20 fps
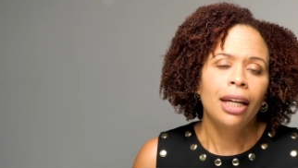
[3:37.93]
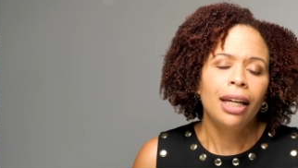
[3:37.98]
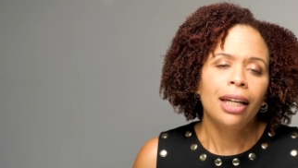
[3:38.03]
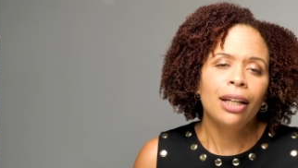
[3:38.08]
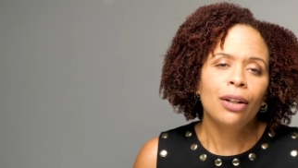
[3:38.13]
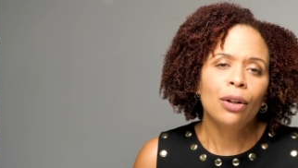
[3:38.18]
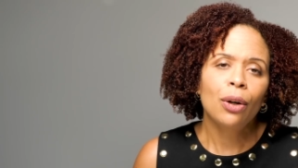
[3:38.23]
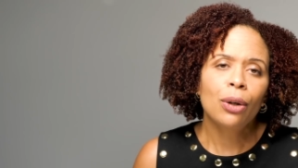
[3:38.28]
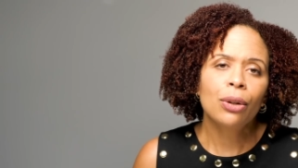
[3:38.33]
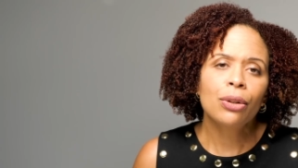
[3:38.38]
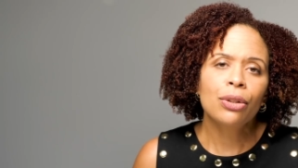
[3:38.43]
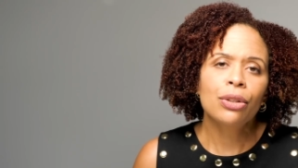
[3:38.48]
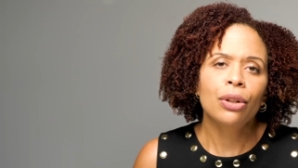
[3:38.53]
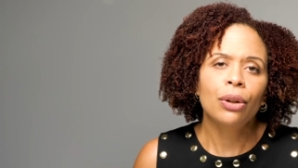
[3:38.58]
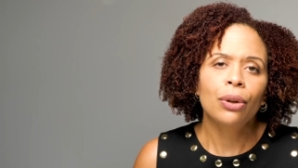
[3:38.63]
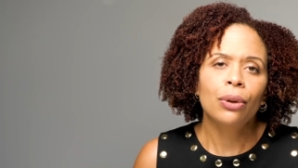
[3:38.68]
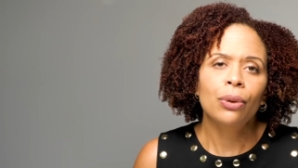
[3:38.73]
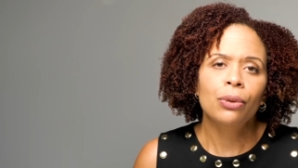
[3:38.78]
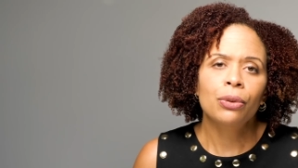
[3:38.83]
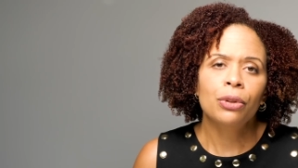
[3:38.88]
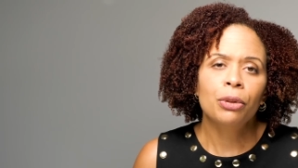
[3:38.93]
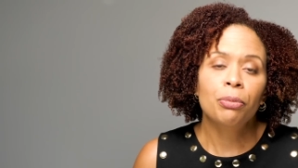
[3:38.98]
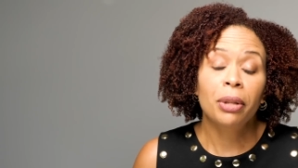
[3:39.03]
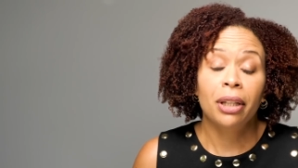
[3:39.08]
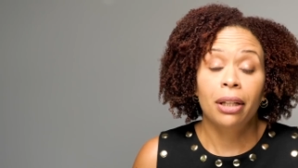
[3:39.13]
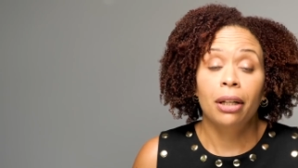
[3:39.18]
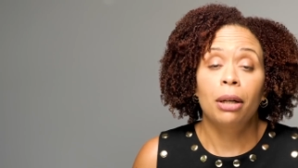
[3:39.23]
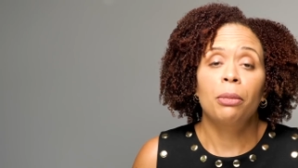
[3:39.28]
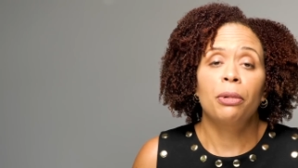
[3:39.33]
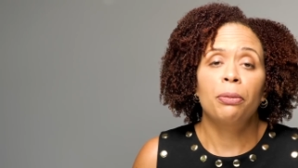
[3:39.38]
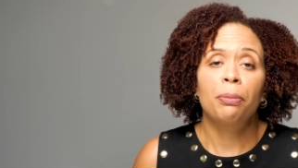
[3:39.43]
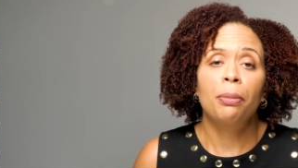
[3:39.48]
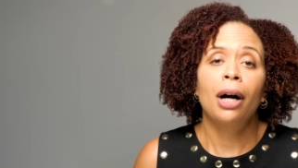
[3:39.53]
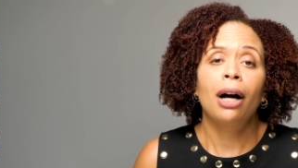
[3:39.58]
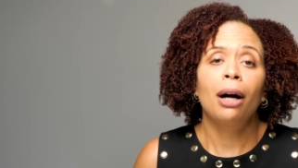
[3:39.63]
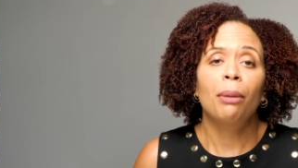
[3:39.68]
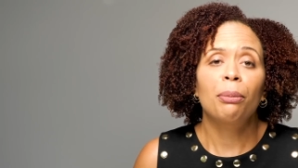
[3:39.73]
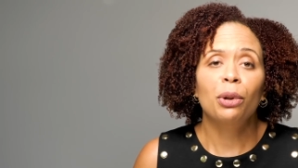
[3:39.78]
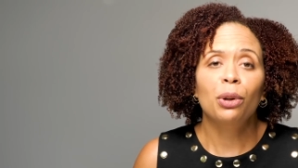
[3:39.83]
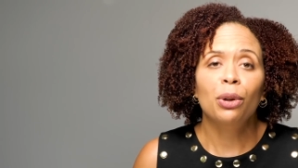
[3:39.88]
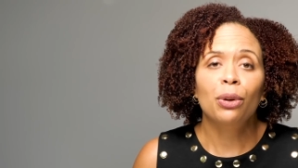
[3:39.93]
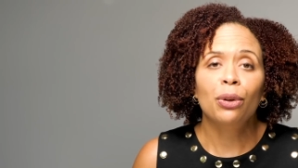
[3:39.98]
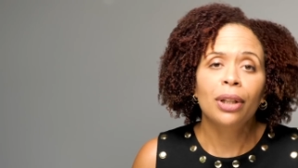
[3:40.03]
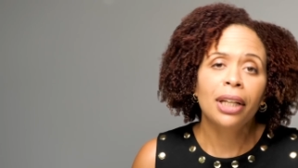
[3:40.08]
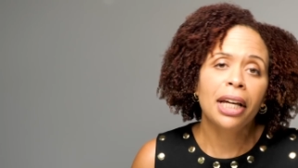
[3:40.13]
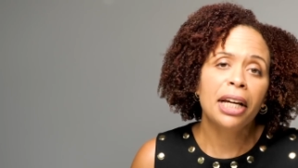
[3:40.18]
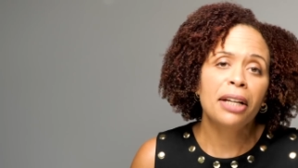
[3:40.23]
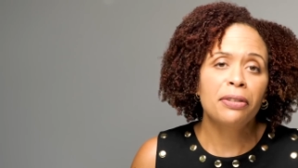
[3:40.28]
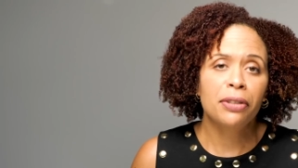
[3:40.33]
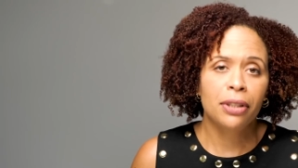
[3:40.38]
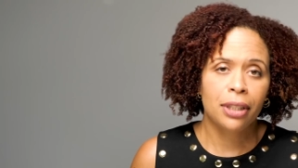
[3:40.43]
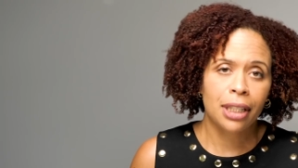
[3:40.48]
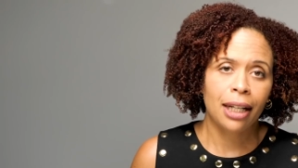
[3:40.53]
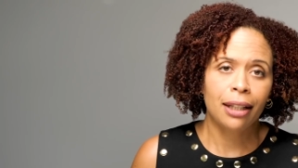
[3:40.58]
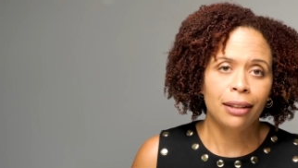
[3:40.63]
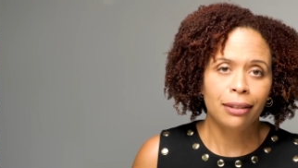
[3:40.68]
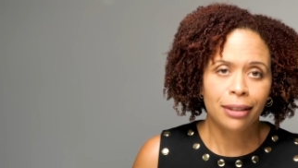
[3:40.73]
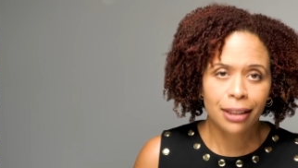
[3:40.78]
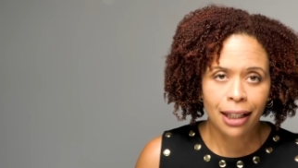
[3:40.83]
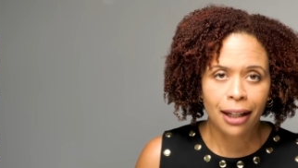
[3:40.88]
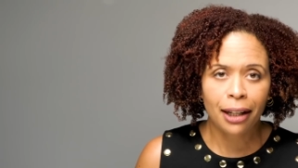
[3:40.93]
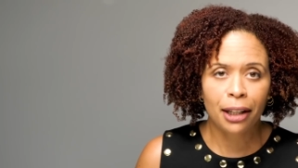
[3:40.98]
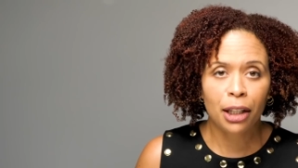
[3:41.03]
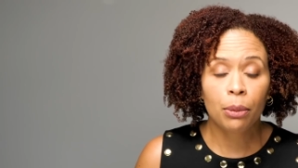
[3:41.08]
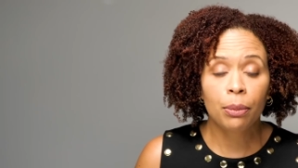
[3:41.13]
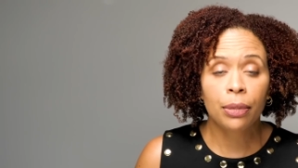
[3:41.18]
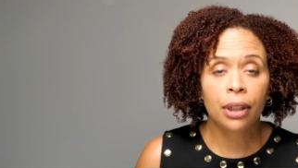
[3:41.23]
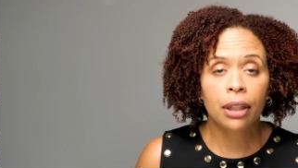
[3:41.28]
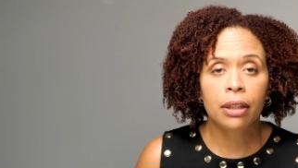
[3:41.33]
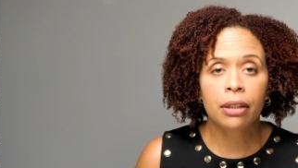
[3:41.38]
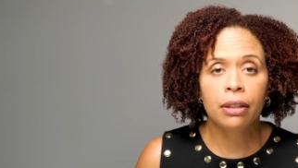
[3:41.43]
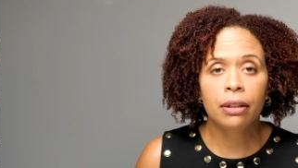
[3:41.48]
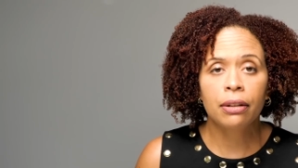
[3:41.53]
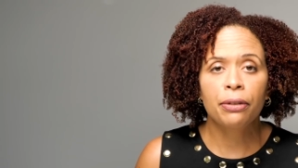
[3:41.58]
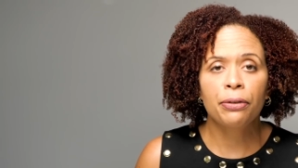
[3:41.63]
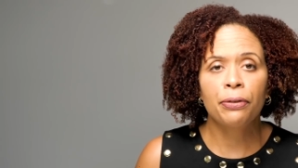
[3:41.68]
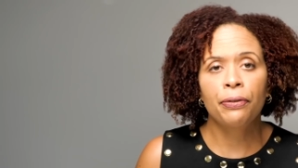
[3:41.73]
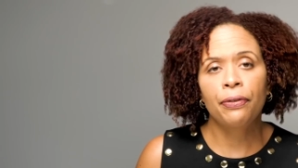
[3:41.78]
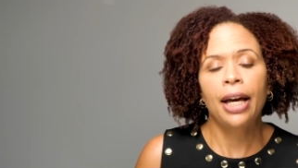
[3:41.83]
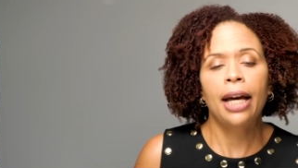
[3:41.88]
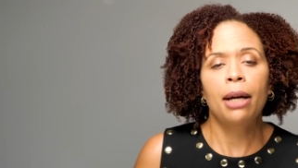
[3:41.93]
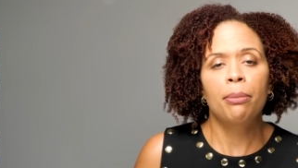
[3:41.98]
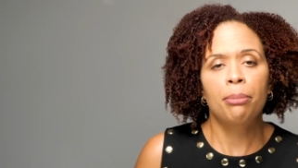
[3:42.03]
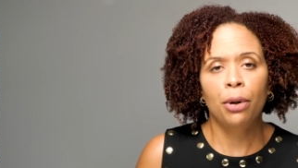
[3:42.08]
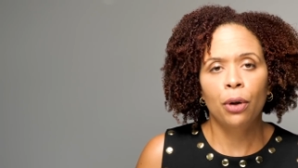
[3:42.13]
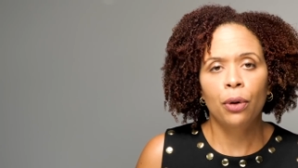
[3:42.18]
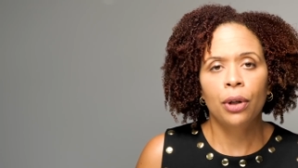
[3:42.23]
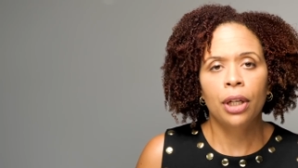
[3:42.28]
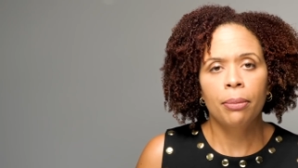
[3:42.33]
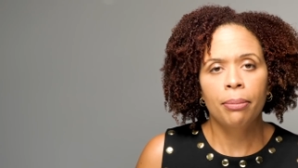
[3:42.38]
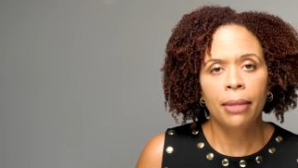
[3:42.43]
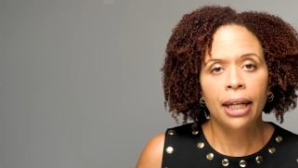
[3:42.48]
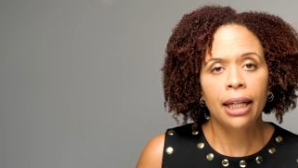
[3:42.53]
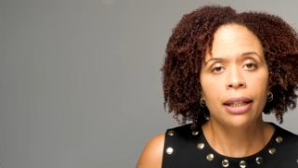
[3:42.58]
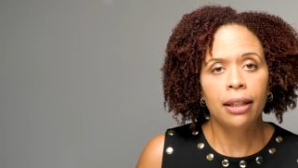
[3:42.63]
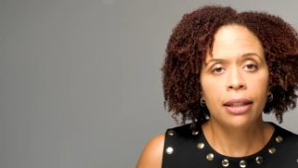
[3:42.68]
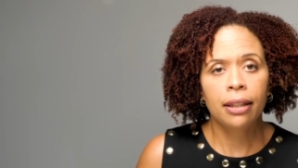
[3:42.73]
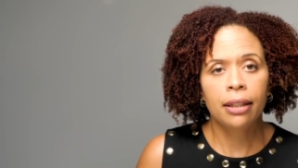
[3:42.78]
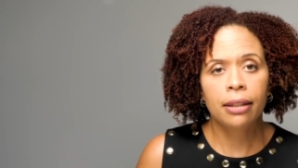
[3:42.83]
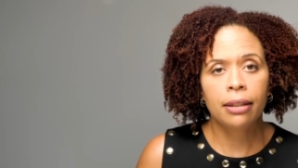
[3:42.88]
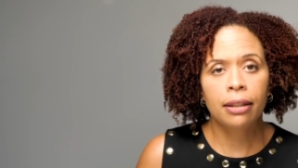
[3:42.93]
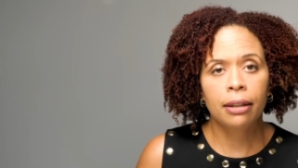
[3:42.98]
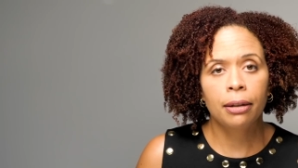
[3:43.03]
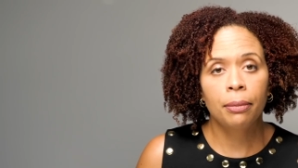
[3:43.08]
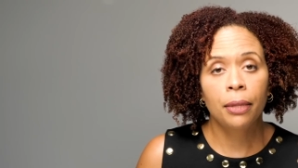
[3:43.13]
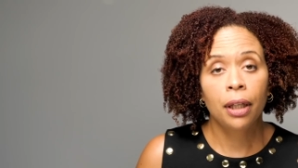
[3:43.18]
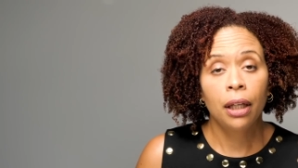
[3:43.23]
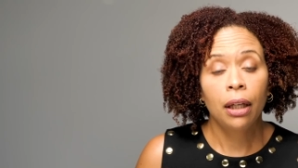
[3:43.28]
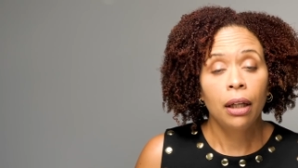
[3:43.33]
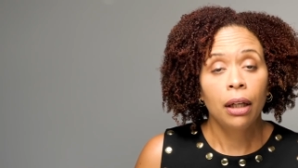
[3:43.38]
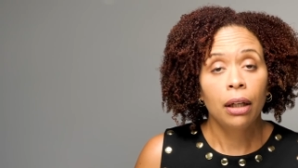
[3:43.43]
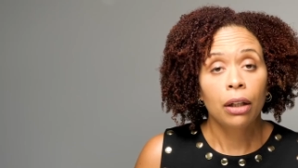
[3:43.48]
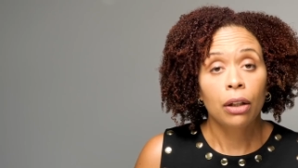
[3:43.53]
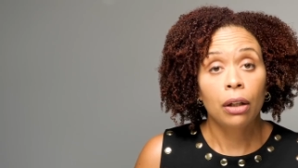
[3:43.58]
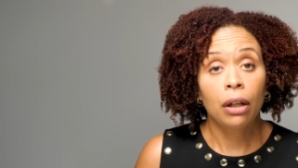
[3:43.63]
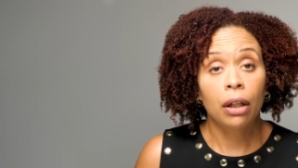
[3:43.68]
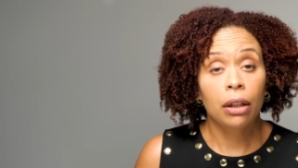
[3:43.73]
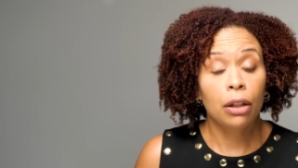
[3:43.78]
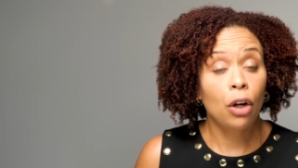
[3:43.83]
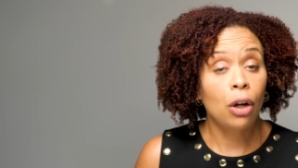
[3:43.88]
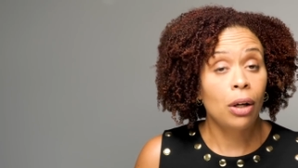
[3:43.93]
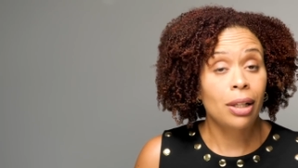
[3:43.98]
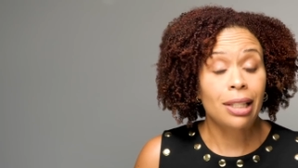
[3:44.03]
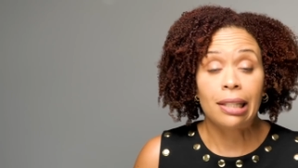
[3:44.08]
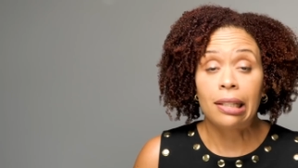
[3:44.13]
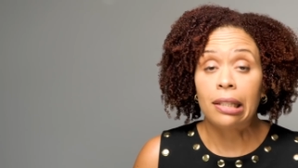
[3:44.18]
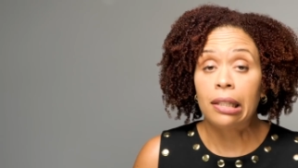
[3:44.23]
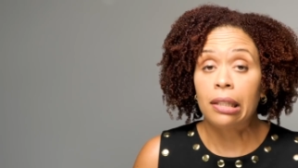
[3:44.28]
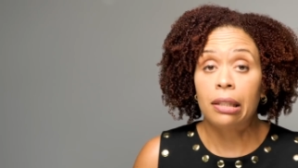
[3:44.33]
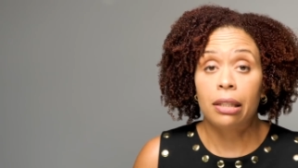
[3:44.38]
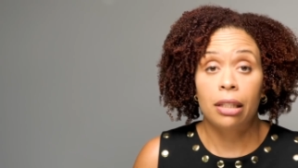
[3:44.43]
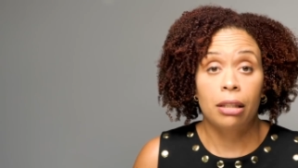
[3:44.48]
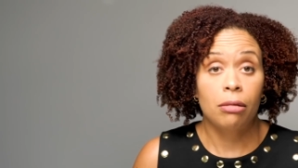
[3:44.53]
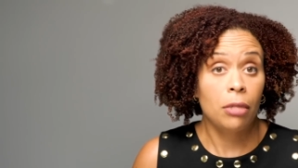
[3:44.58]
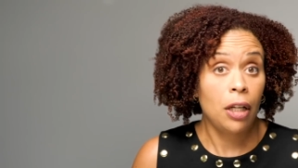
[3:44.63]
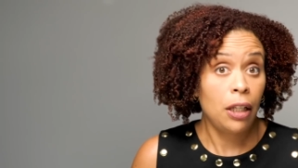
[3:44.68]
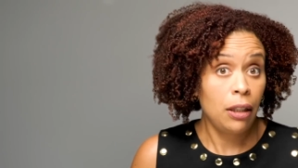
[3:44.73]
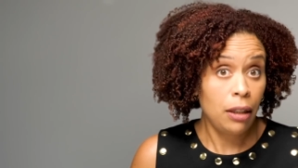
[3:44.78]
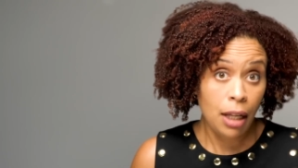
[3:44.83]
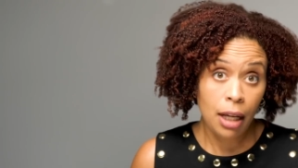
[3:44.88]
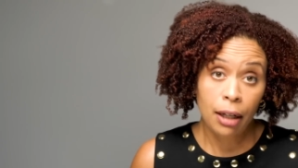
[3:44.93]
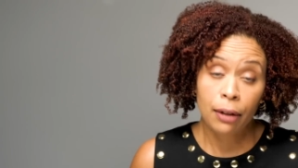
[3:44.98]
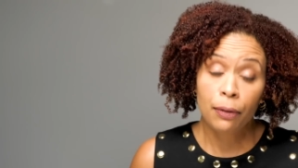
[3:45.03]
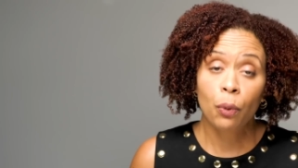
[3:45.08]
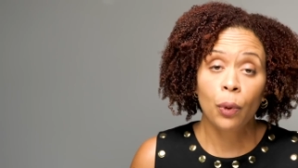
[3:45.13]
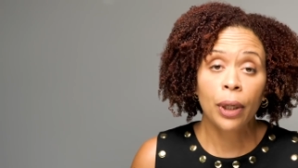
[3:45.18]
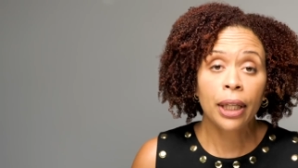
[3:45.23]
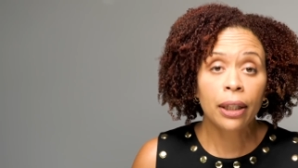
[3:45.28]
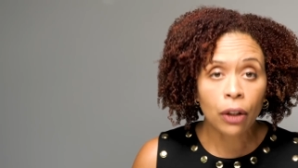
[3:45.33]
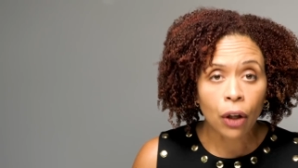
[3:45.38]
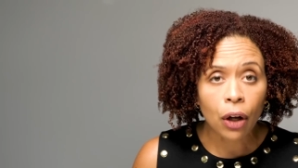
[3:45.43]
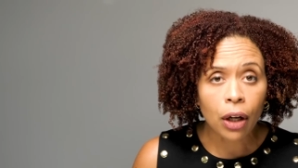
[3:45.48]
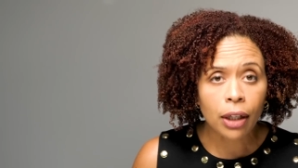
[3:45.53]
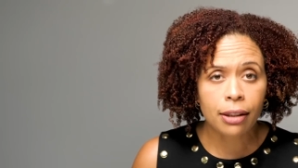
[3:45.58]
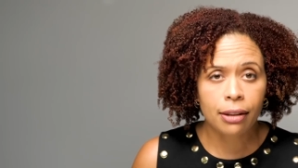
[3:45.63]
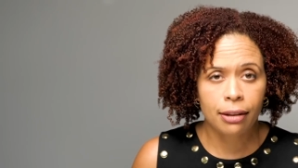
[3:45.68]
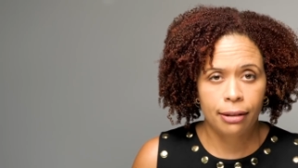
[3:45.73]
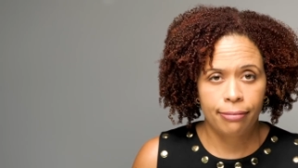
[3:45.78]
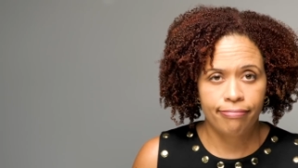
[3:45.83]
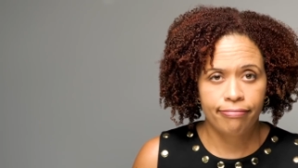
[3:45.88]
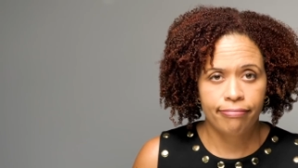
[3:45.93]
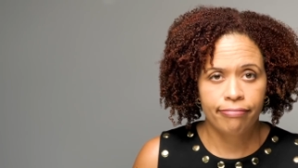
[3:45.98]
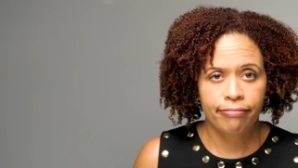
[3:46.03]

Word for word: It also has become a popular lifestyle diet because of the fat burning mechanism uh, causes a lot of weight loss.